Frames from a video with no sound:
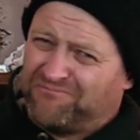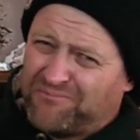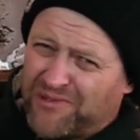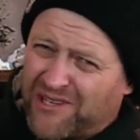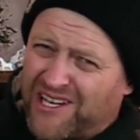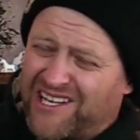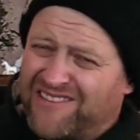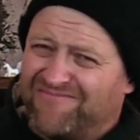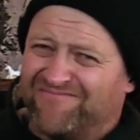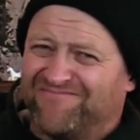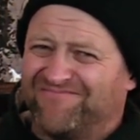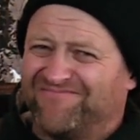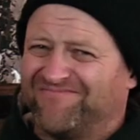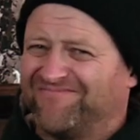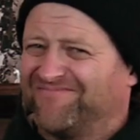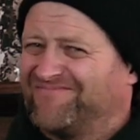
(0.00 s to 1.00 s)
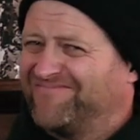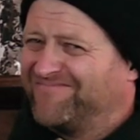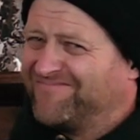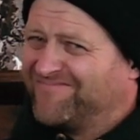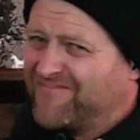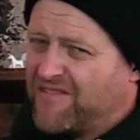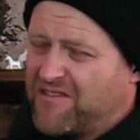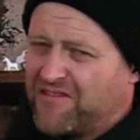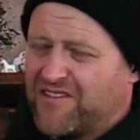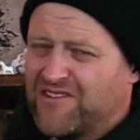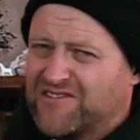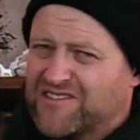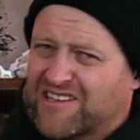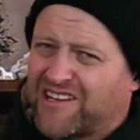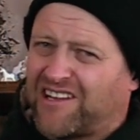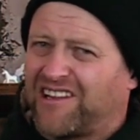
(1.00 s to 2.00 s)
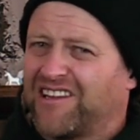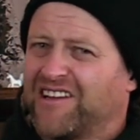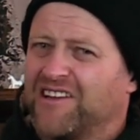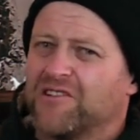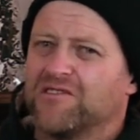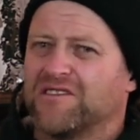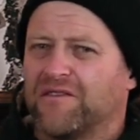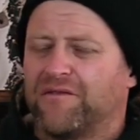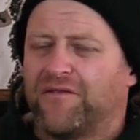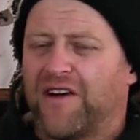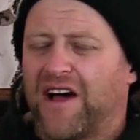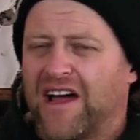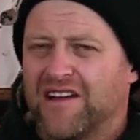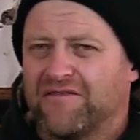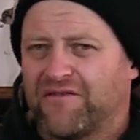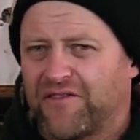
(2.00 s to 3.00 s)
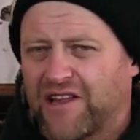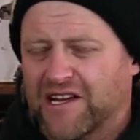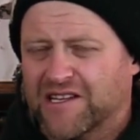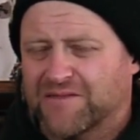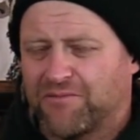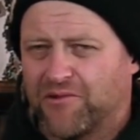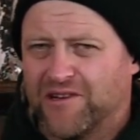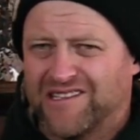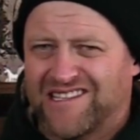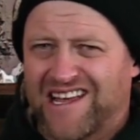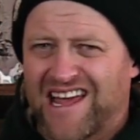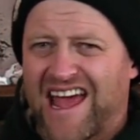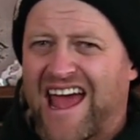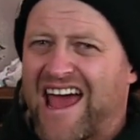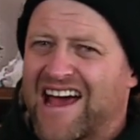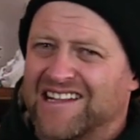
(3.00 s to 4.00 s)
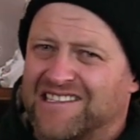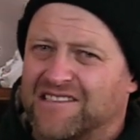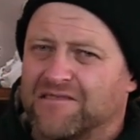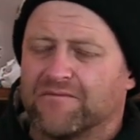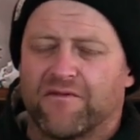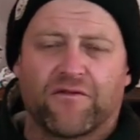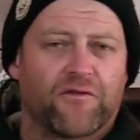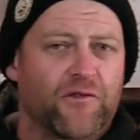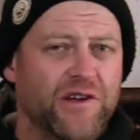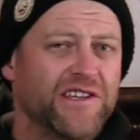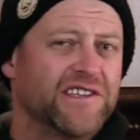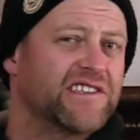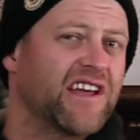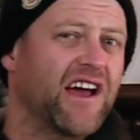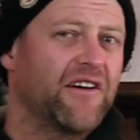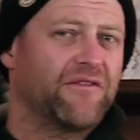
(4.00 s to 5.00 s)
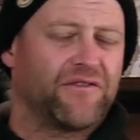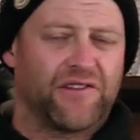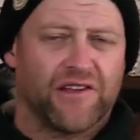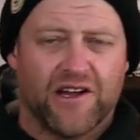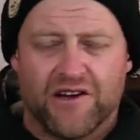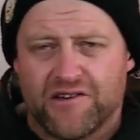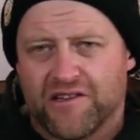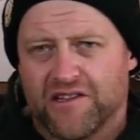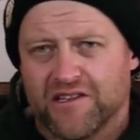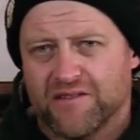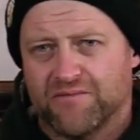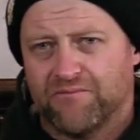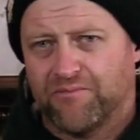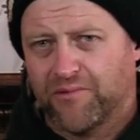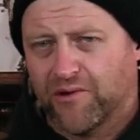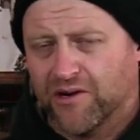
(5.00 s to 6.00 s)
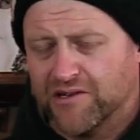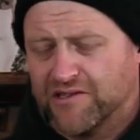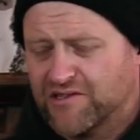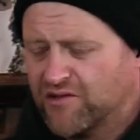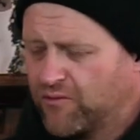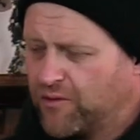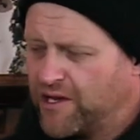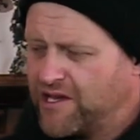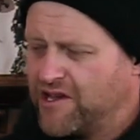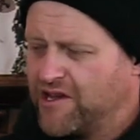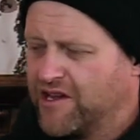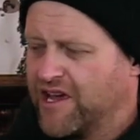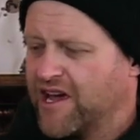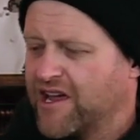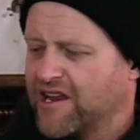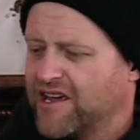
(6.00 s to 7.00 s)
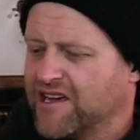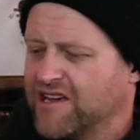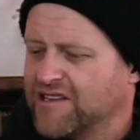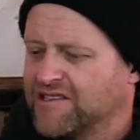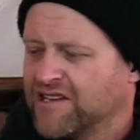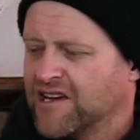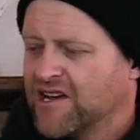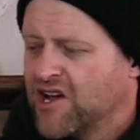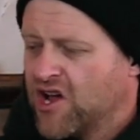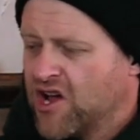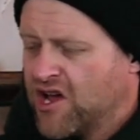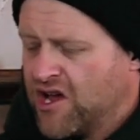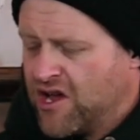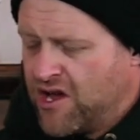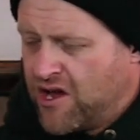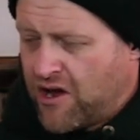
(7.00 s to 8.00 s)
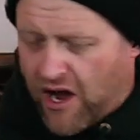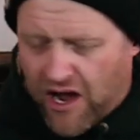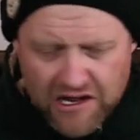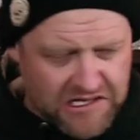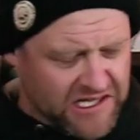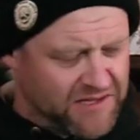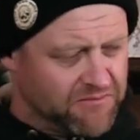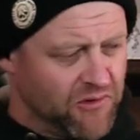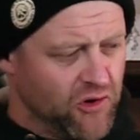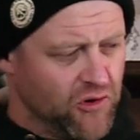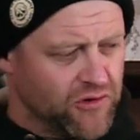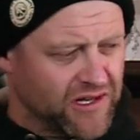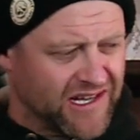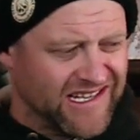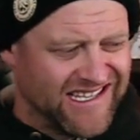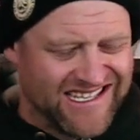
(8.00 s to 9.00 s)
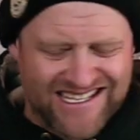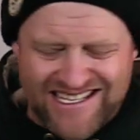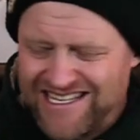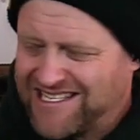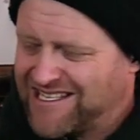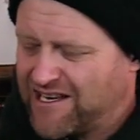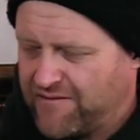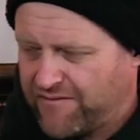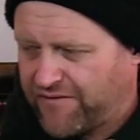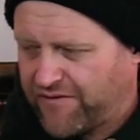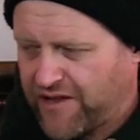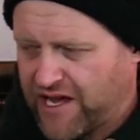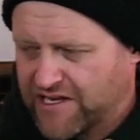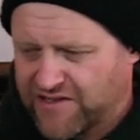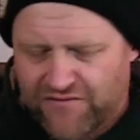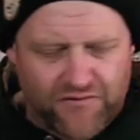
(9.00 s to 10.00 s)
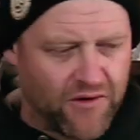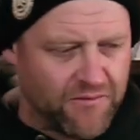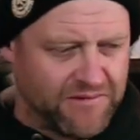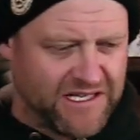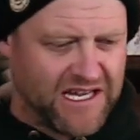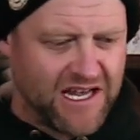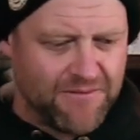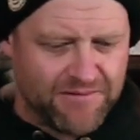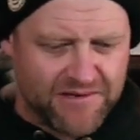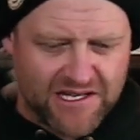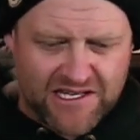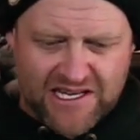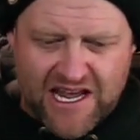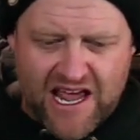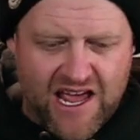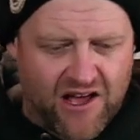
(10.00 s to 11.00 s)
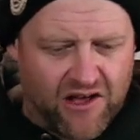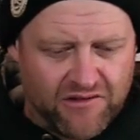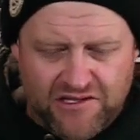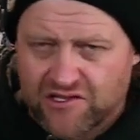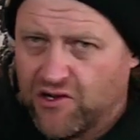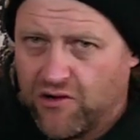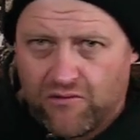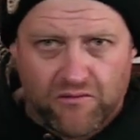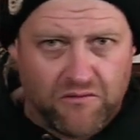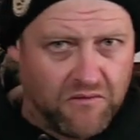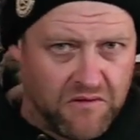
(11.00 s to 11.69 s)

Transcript: but there's clear defined flex points that add some freestyle flair to this board. So what you get is a smooth, consistent flex from tip to tail. So